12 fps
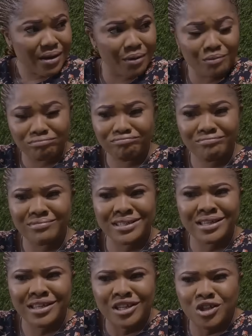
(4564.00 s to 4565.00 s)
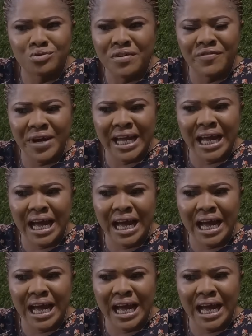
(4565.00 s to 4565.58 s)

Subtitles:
Is it necessary for a